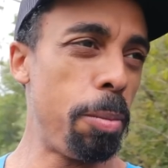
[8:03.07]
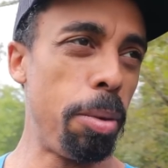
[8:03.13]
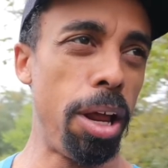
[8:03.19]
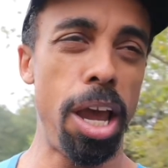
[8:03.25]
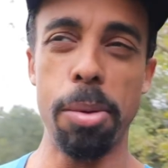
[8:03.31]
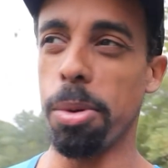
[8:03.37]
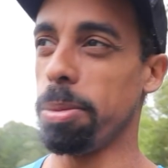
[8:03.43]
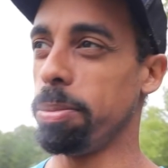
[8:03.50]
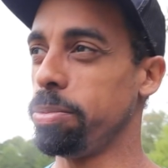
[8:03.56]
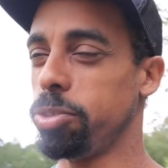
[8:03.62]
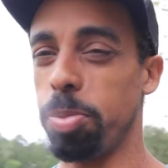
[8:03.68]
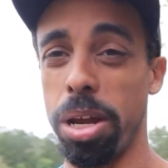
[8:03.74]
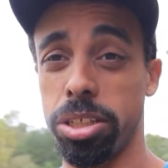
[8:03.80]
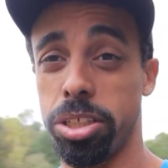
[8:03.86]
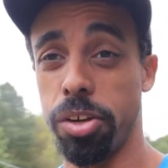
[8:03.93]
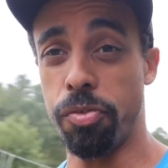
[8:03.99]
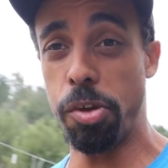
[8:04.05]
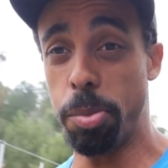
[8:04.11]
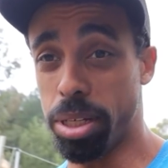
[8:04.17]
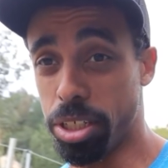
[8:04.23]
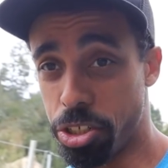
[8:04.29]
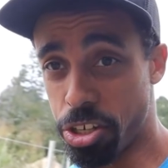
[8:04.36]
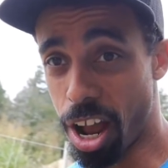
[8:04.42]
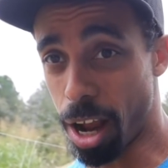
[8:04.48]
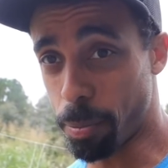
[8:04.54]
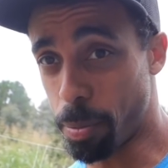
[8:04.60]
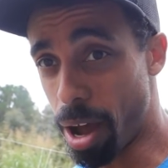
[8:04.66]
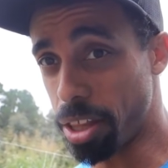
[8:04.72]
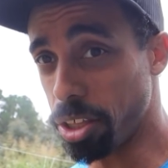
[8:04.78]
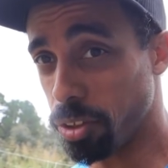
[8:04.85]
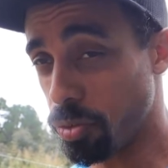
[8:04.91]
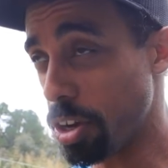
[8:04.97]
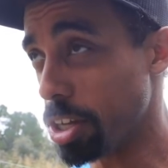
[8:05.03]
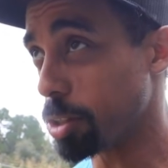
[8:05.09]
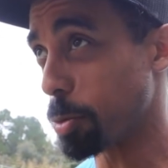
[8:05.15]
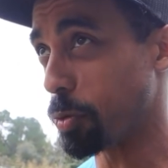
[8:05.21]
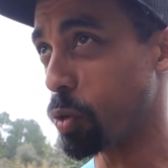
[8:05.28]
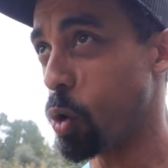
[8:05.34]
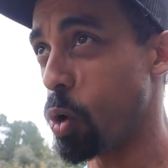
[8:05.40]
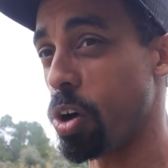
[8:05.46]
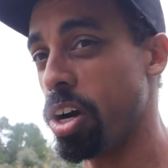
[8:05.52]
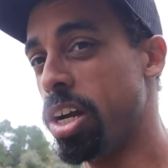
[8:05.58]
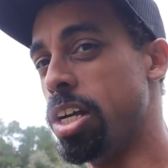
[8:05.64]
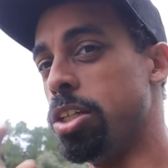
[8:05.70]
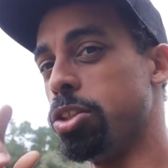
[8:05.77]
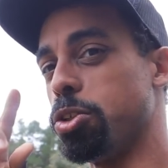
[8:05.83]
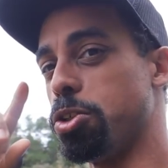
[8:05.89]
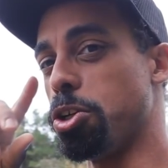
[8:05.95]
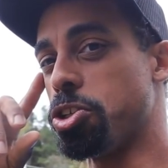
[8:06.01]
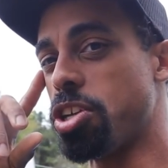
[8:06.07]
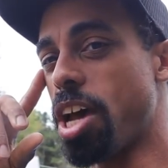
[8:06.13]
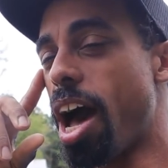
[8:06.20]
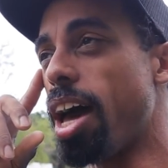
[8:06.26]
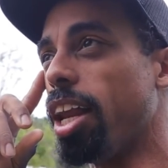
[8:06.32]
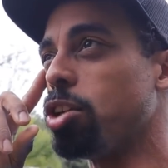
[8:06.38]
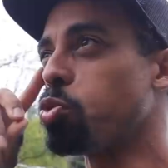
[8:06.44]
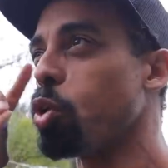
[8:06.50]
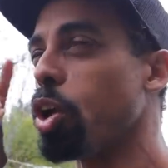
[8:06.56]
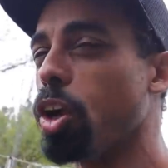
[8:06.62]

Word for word: don't blame them, especially if you've been shocked by this fence before. So Josiah, let's